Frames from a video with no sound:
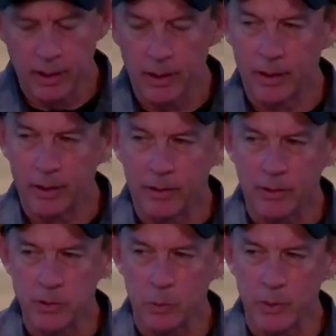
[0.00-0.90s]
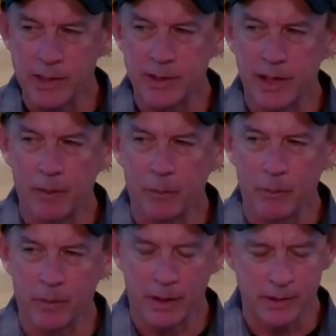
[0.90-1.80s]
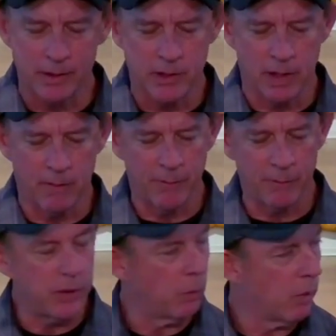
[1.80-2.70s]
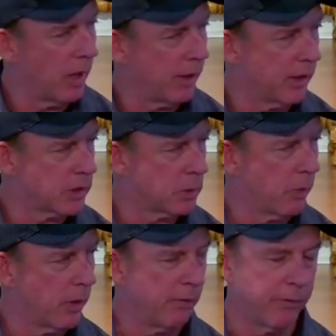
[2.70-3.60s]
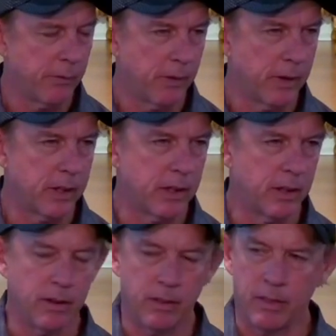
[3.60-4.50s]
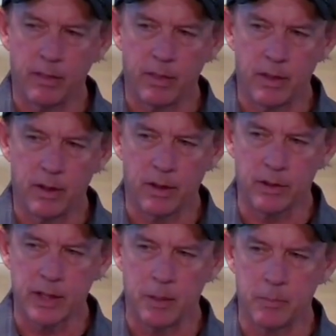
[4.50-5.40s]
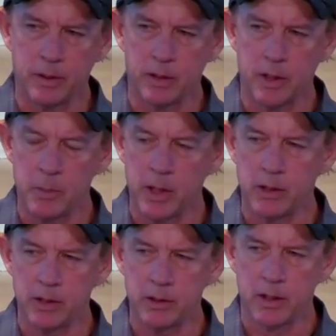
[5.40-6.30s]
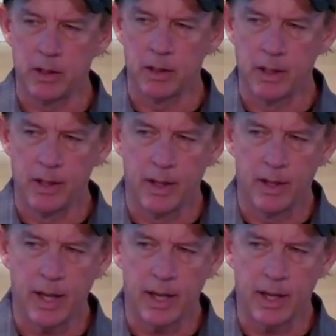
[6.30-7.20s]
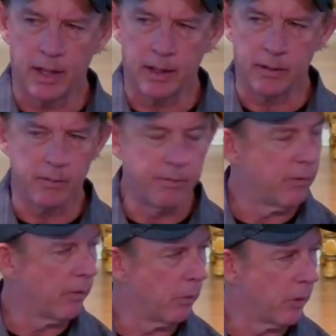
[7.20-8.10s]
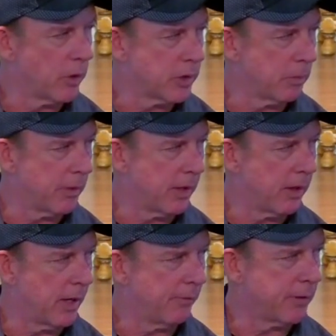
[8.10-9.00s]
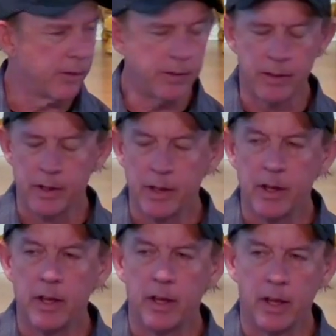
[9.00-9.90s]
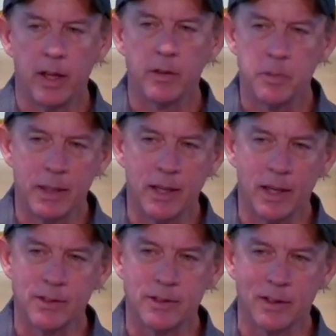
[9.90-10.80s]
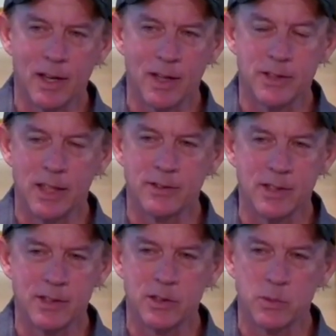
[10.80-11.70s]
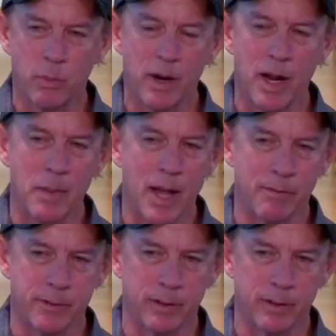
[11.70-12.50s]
There's a reason that we were in Psalm 51 this morning for our time in communion and for the worship thereafter. It's because God says, This is what I'm after.